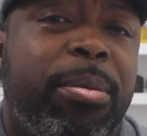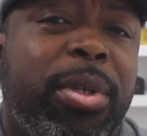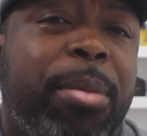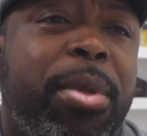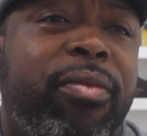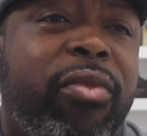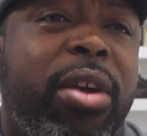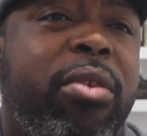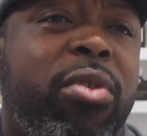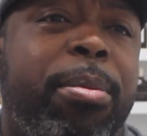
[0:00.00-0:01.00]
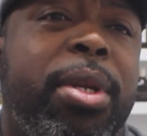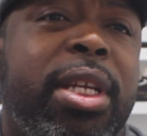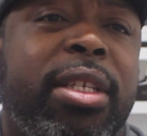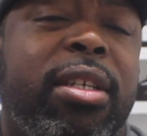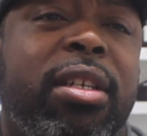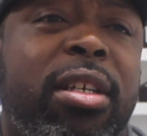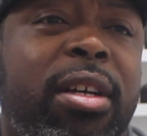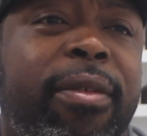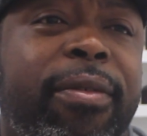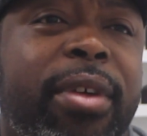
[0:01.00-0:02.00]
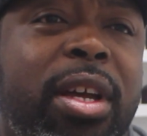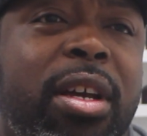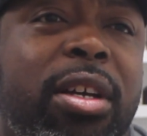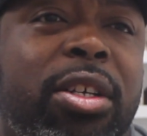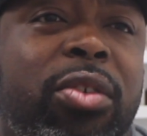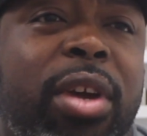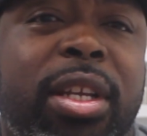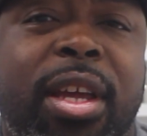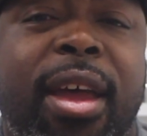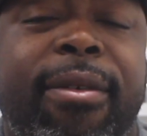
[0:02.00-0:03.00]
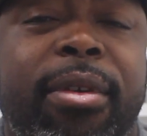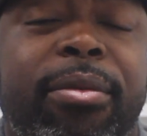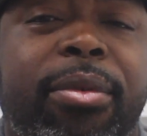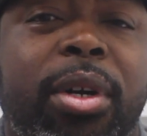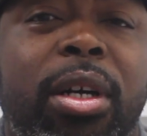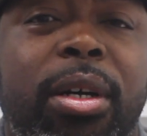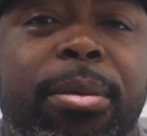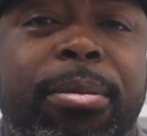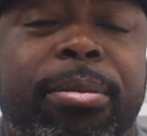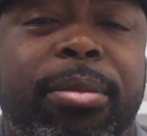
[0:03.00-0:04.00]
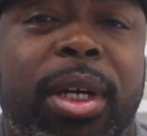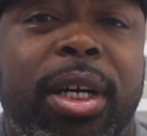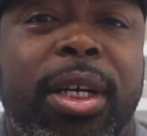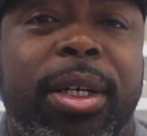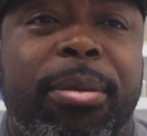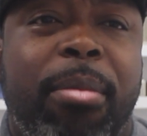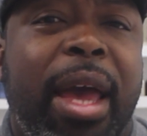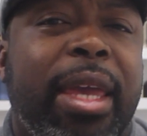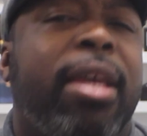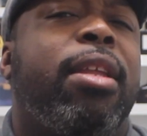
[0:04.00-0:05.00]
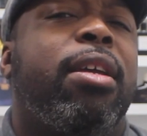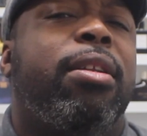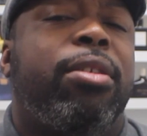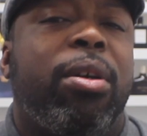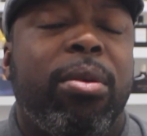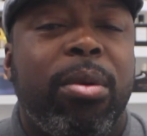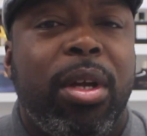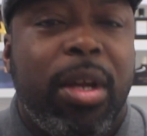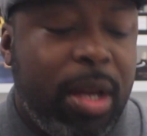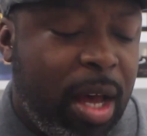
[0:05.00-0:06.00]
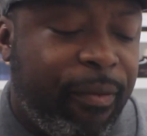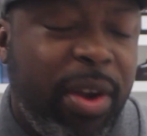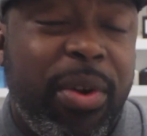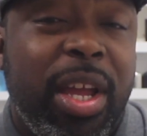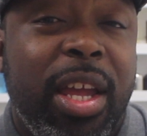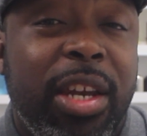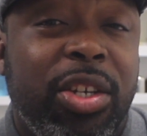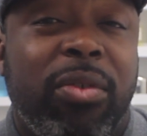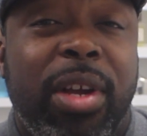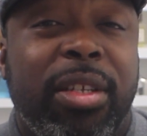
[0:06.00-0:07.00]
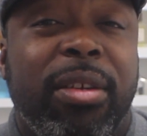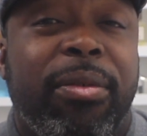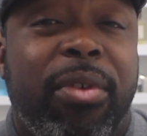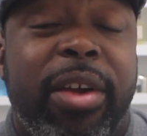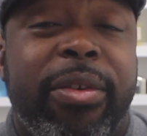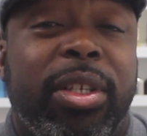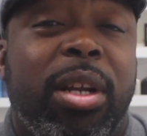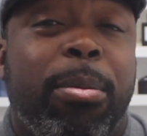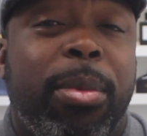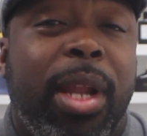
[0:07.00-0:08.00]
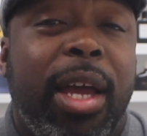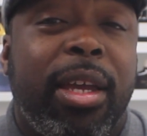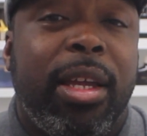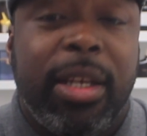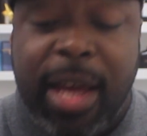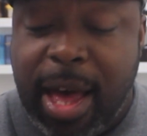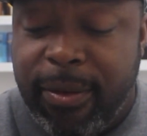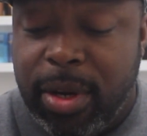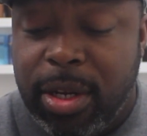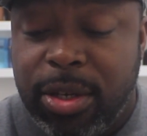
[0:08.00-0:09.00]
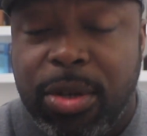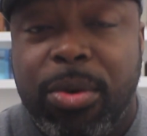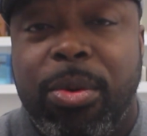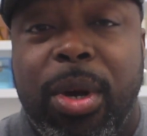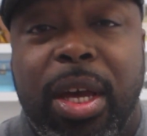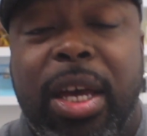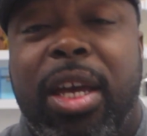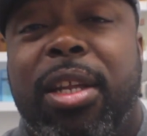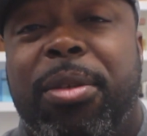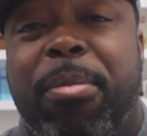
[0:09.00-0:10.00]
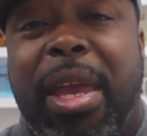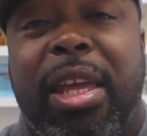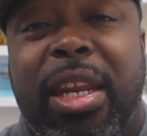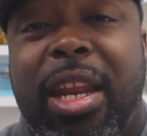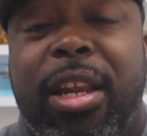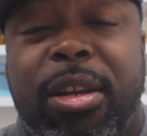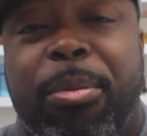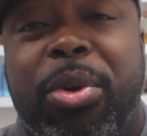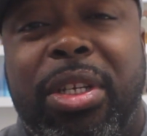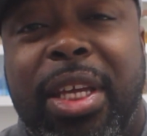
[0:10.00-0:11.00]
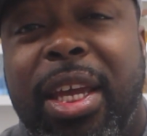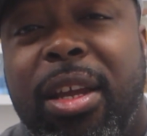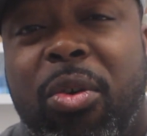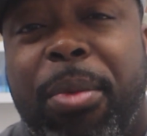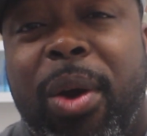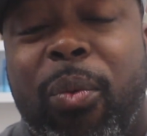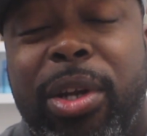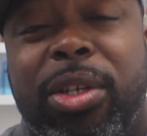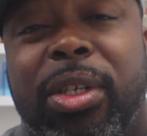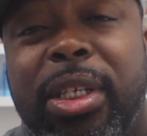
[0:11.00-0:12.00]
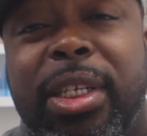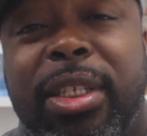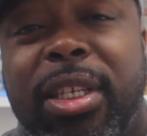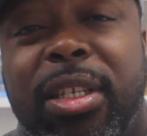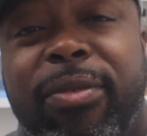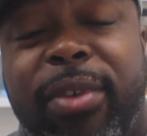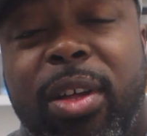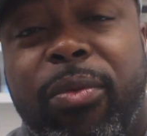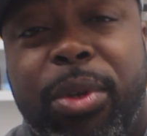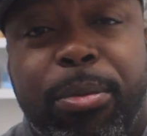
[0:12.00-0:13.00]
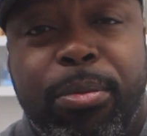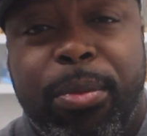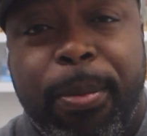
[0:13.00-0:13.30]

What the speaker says: something very reminiscent of Straight to Heaven from by Kilian. So a very interesting fragrance that I'm liking diving into, and it's making it at number 10 on my winter list, and it's Velvet